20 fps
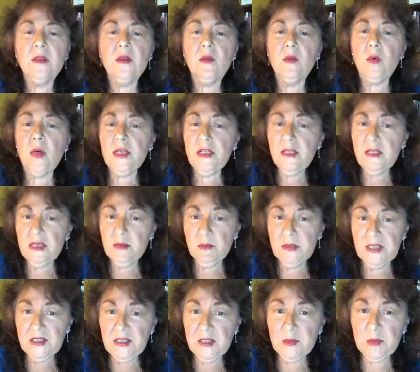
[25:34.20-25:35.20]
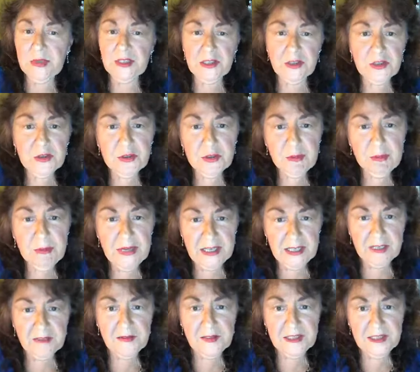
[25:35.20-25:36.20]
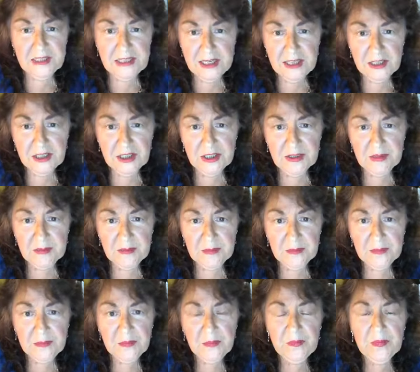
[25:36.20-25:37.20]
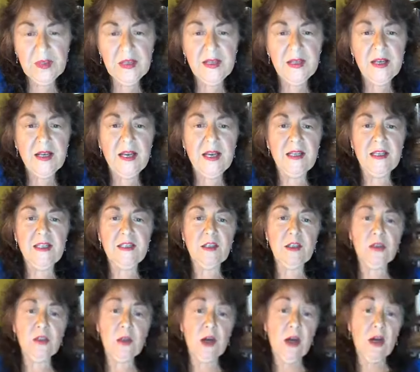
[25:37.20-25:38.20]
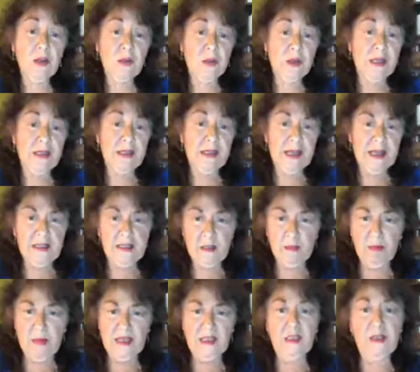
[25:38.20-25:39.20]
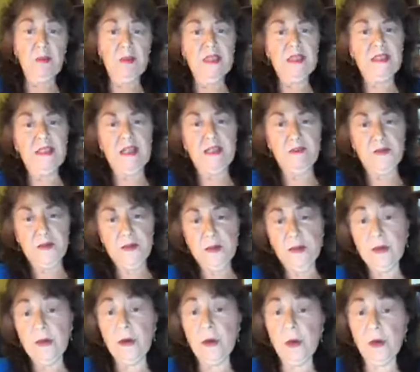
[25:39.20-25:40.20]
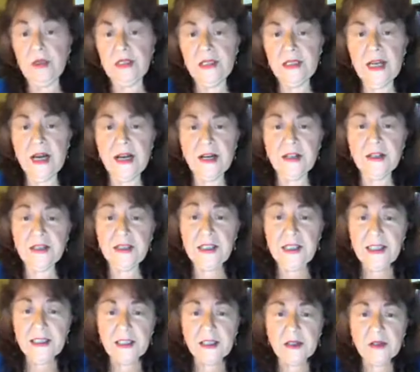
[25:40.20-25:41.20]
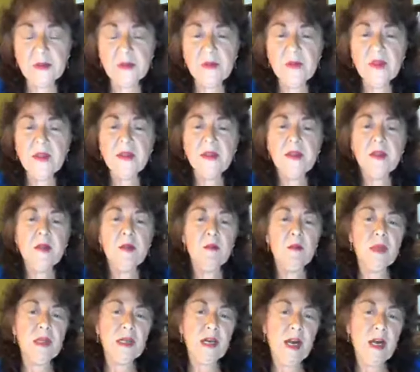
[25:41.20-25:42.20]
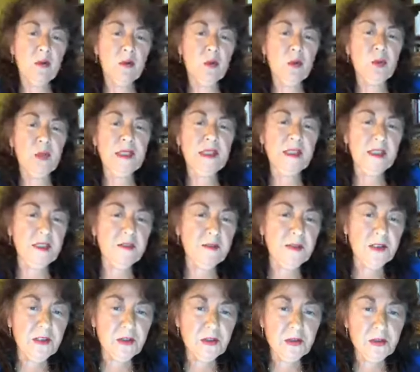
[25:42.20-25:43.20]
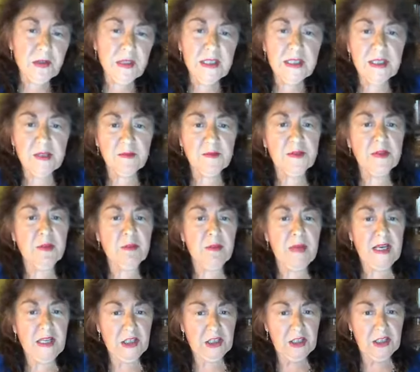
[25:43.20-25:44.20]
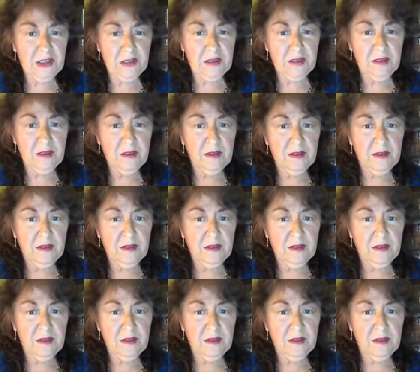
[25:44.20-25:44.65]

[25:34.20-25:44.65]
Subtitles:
One of them is spiritual manifestation. And in the long run, that's meant to be done for a whole entire year. But I will be giving you the information